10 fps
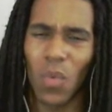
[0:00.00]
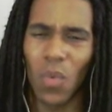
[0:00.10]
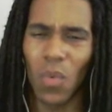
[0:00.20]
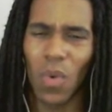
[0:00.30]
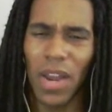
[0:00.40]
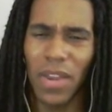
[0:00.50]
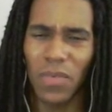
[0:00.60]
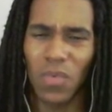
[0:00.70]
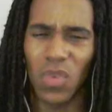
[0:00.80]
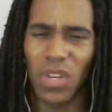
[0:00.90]
why
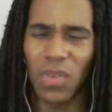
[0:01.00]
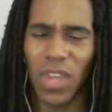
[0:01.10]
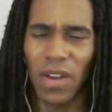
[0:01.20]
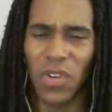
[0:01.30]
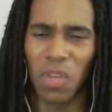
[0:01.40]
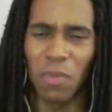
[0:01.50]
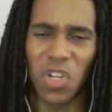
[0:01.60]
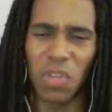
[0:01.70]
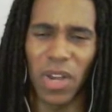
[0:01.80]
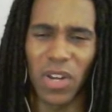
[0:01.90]
would you care so
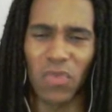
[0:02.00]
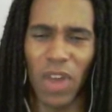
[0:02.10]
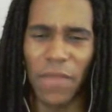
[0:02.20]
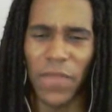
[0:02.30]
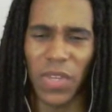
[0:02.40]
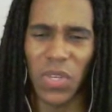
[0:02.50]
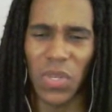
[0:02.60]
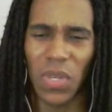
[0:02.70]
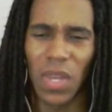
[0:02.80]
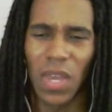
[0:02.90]
much about
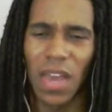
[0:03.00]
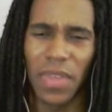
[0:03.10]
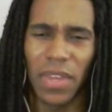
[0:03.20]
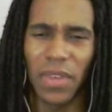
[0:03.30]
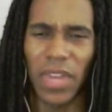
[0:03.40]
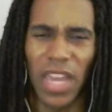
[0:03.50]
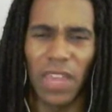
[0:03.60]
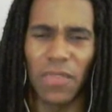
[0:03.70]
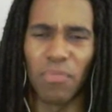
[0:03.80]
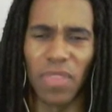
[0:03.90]
graphics that you can't
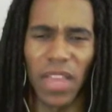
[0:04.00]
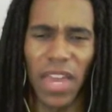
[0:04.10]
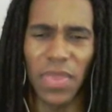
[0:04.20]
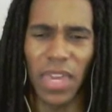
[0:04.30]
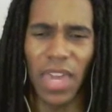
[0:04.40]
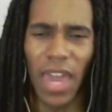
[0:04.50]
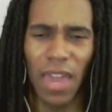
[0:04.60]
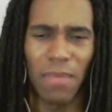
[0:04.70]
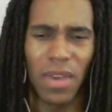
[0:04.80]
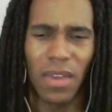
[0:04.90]
even play the
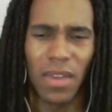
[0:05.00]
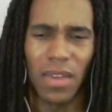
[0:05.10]
game?